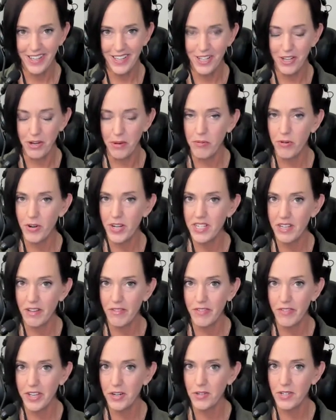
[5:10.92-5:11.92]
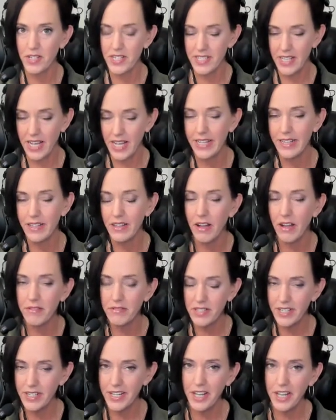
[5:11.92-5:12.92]
you know, pointing fingers because I
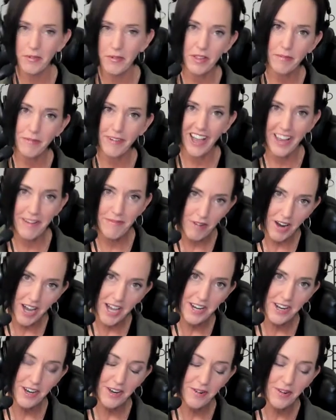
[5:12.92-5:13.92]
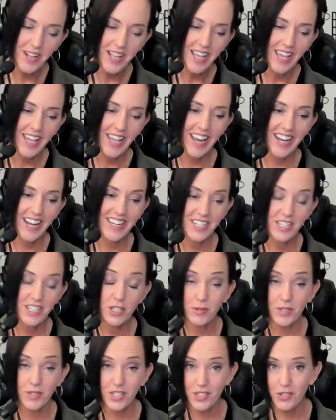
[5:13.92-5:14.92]
love singing with vibrato and I
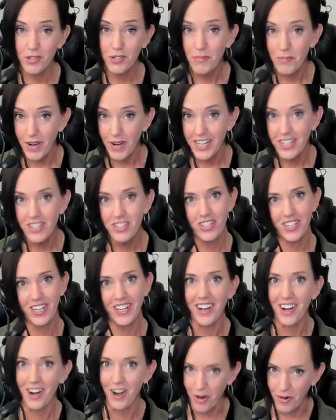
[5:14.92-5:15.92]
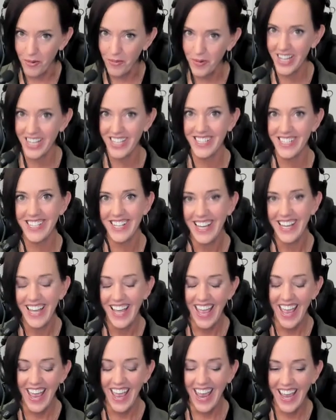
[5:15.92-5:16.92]
do it too much always.
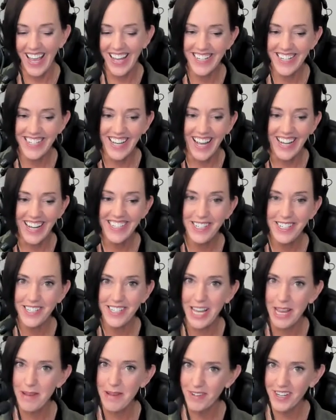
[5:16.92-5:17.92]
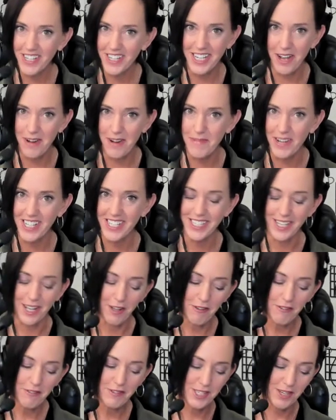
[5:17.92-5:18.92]
And I need to taper it down
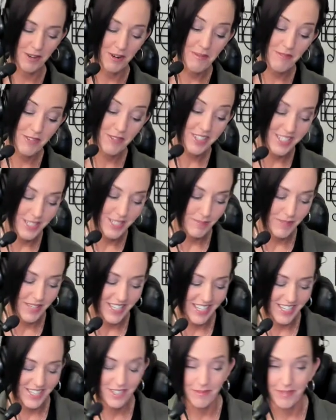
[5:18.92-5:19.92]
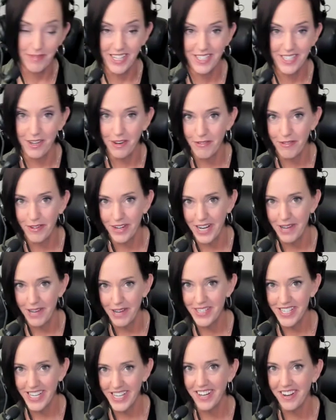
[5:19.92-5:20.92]
myself. So I'm really speaking to myself when
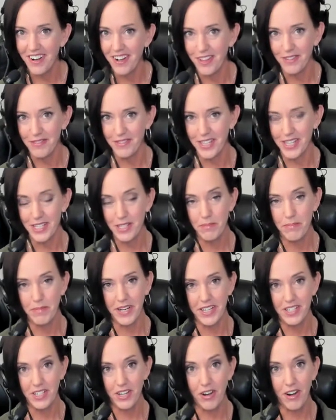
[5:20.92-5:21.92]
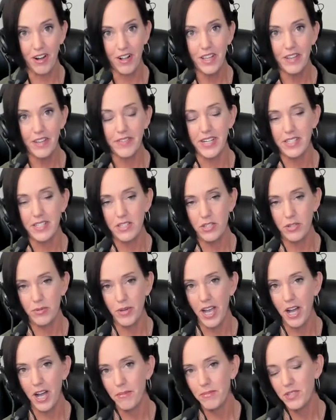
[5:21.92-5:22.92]
I'm saying all of this. But to all of us
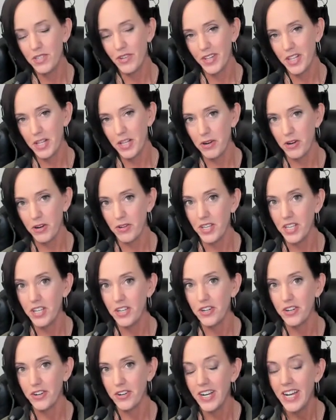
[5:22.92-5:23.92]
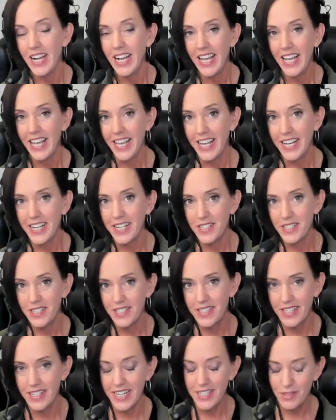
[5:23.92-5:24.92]
to help develop our ear,
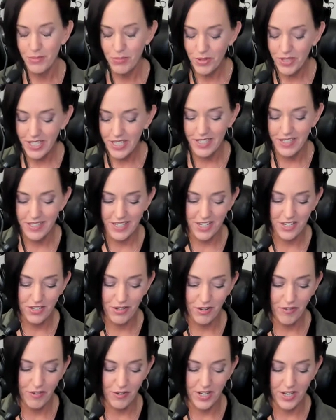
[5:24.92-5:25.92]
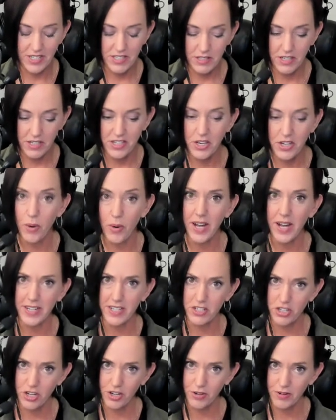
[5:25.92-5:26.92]
it's really essential for us to know how
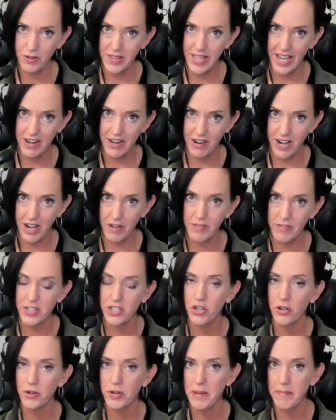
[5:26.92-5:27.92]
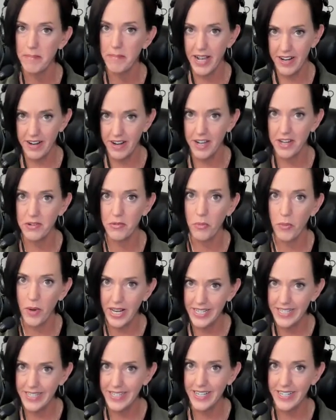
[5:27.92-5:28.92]
to turn that off and turn it back on
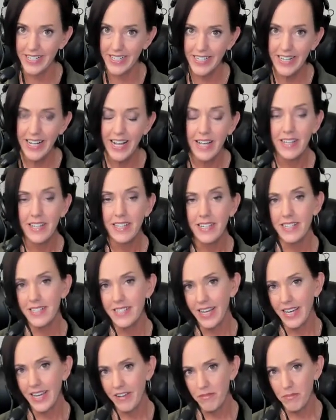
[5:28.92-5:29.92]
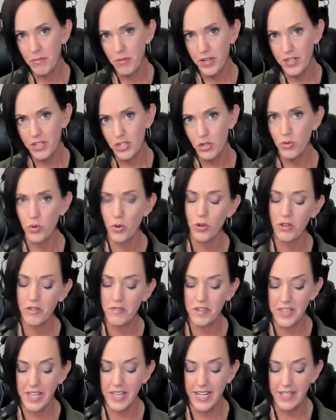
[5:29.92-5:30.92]
when needed and to have more control
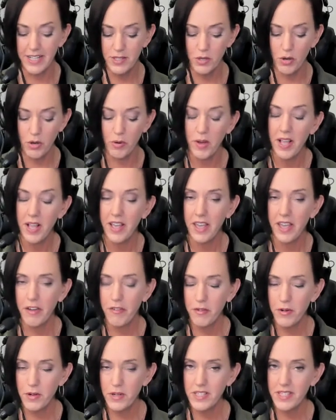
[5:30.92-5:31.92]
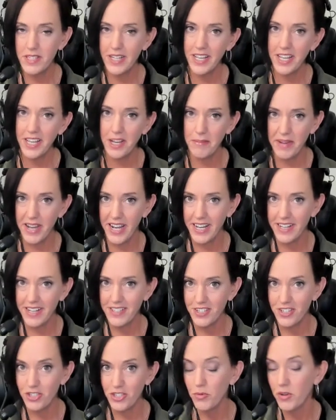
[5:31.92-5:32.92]
over that. So if we're singing a
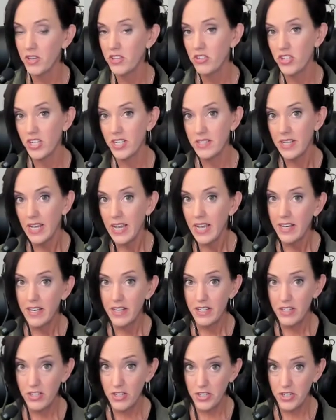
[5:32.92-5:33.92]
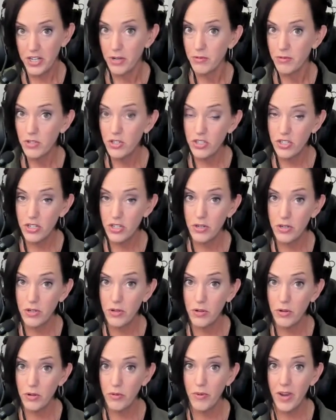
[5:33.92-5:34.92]
passage with just, you know,
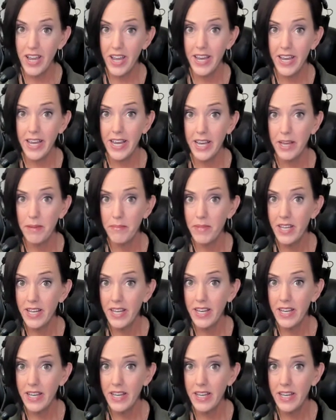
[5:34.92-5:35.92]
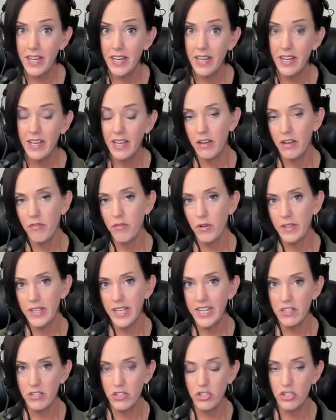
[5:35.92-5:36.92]
do, re, mi, if we're
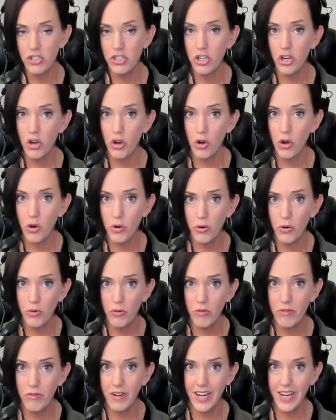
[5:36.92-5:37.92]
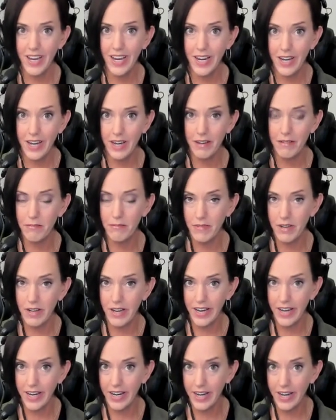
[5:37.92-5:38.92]
like do, re,
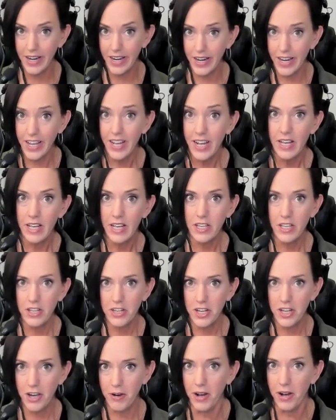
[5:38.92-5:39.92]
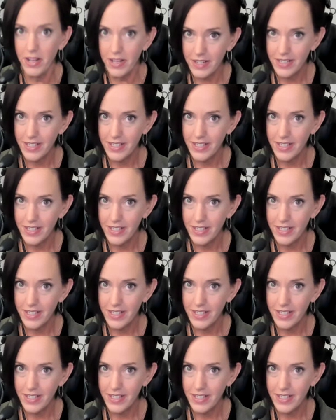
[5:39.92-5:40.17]
mi, you know,